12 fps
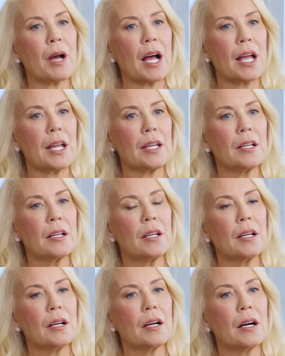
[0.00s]
My
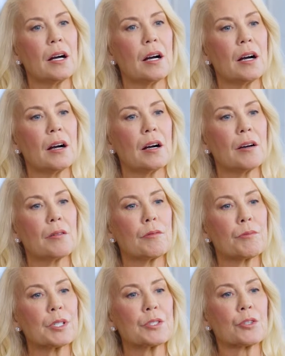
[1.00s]

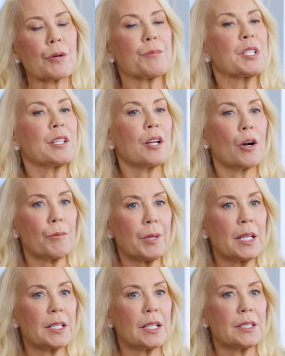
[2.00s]
prescription
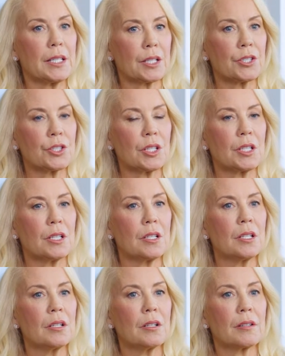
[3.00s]
opiate
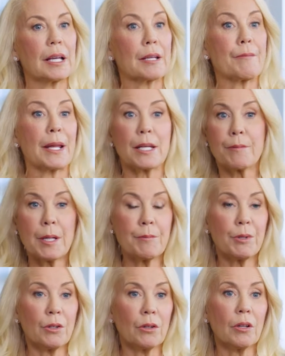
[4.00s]
addiction, like many
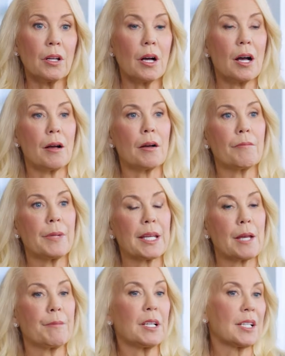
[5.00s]
people,
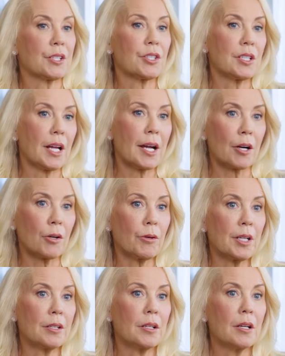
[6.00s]
became an addiction to
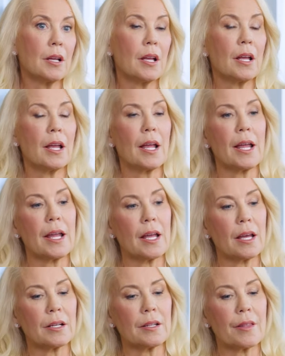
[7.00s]
heroin.
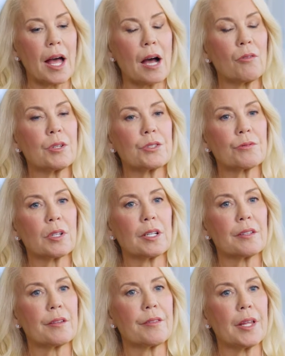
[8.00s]
And that was
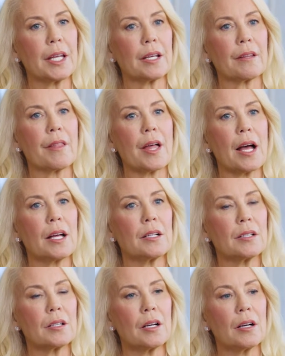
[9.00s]
really the thing
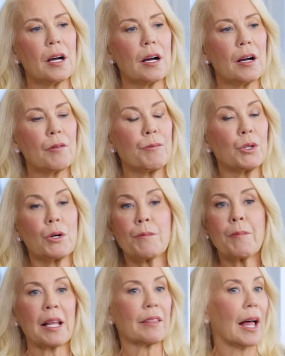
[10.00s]
that blew
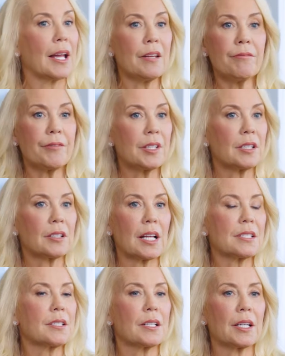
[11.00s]
up my life in
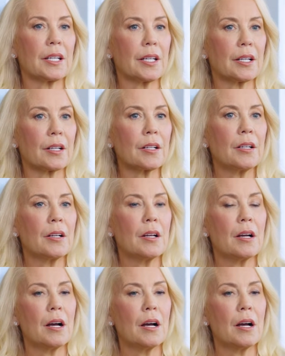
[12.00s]
less than a year.